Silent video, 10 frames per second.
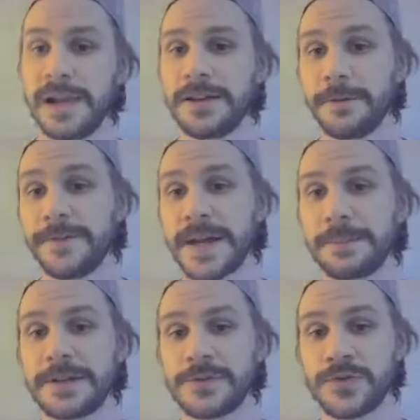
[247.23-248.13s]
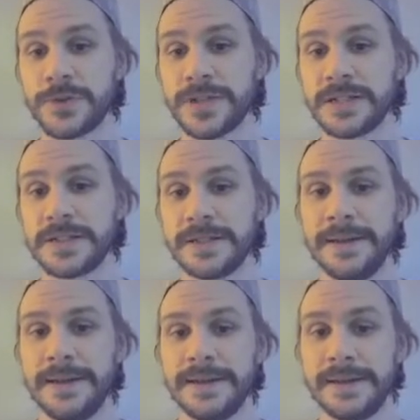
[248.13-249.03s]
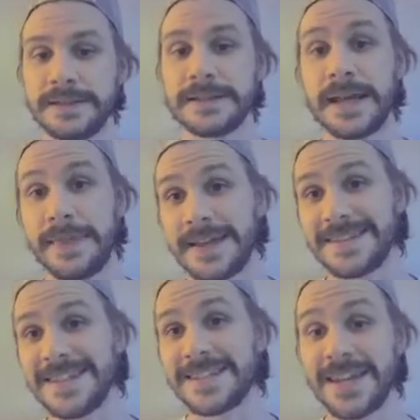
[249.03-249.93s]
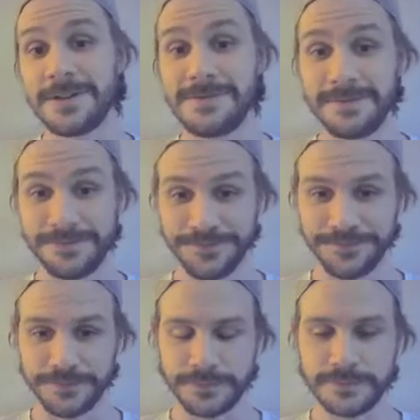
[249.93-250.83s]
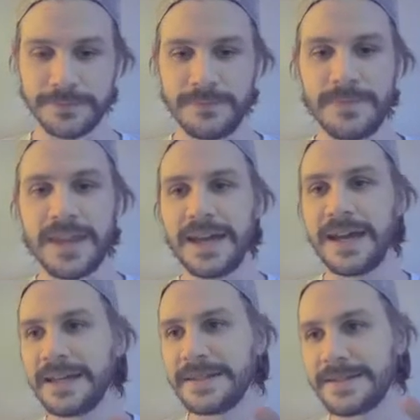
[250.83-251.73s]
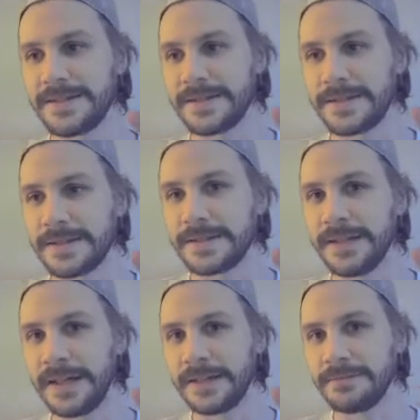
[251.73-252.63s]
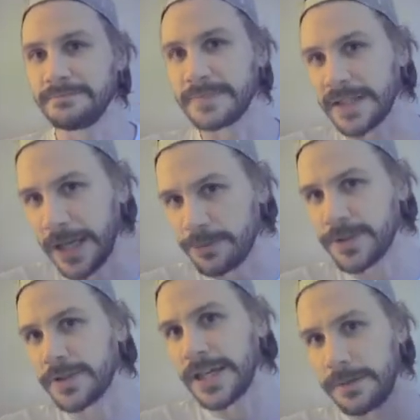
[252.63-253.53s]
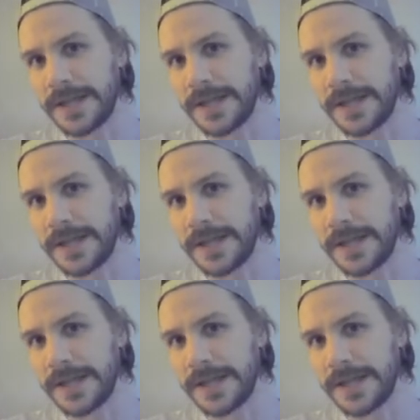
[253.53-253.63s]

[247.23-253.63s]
your Fang-bound Druid and get that discount, and then it helps you keep that